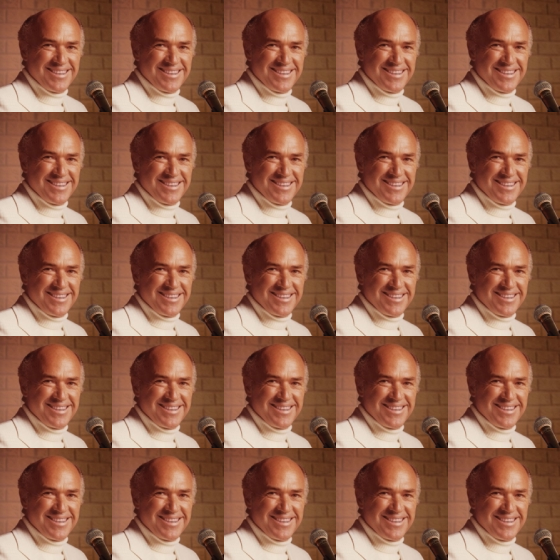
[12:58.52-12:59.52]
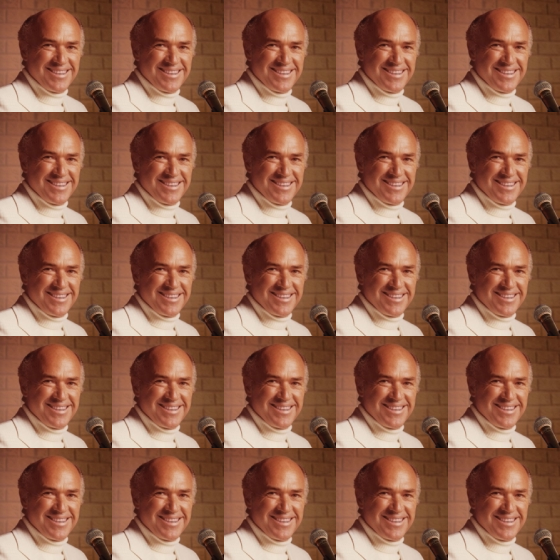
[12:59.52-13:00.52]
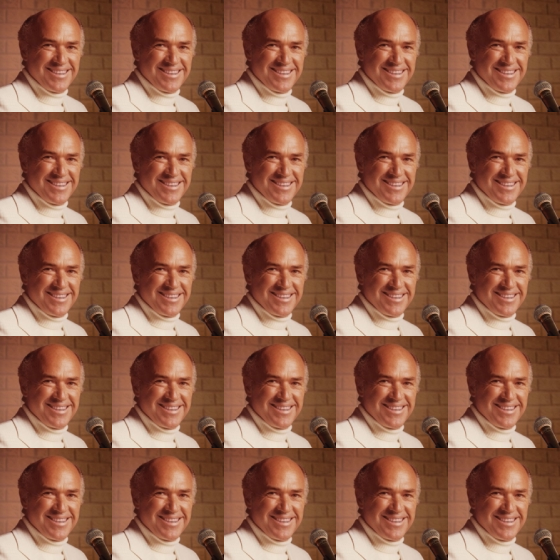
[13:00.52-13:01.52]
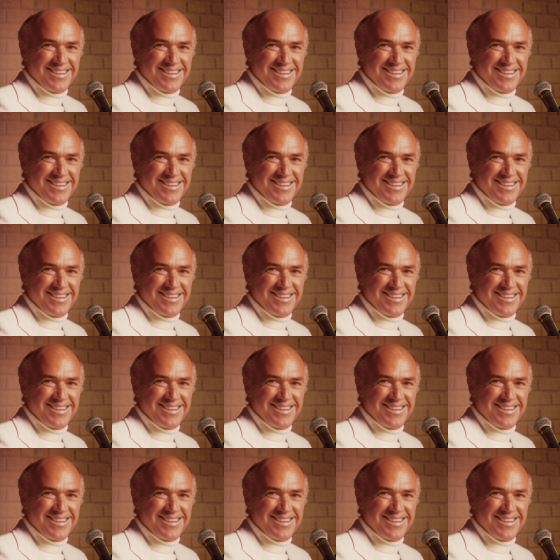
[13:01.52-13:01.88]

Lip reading: This is a still picture; no speech is visible.